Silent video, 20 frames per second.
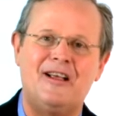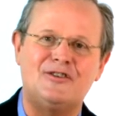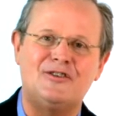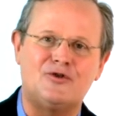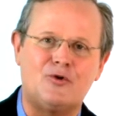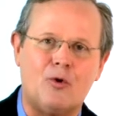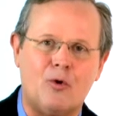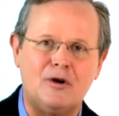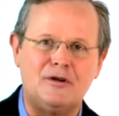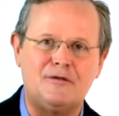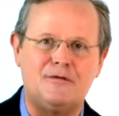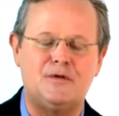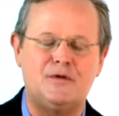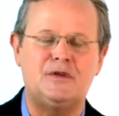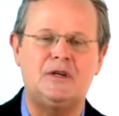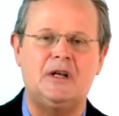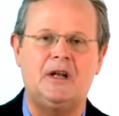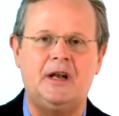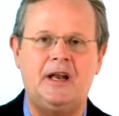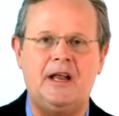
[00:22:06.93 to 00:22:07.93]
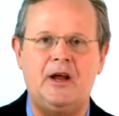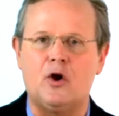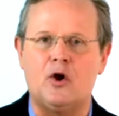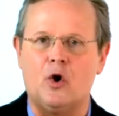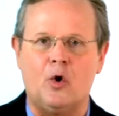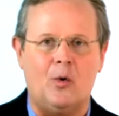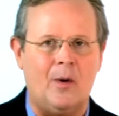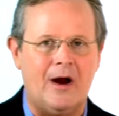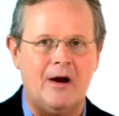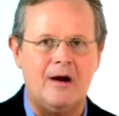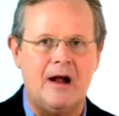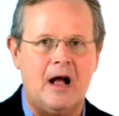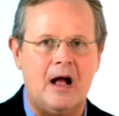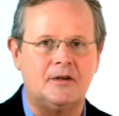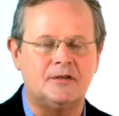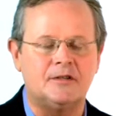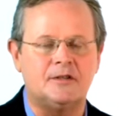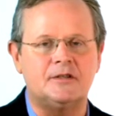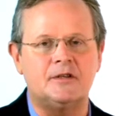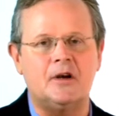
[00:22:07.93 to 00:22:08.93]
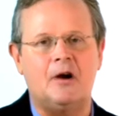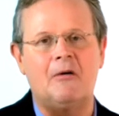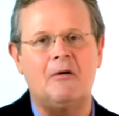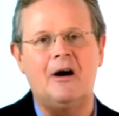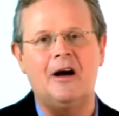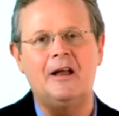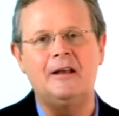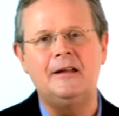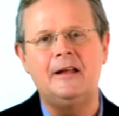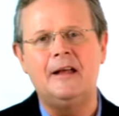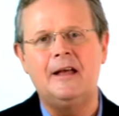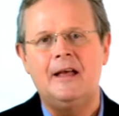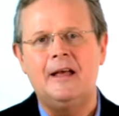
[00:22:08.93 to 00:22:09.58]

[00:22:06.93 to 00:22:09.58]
storage facility or a warehouse and so on.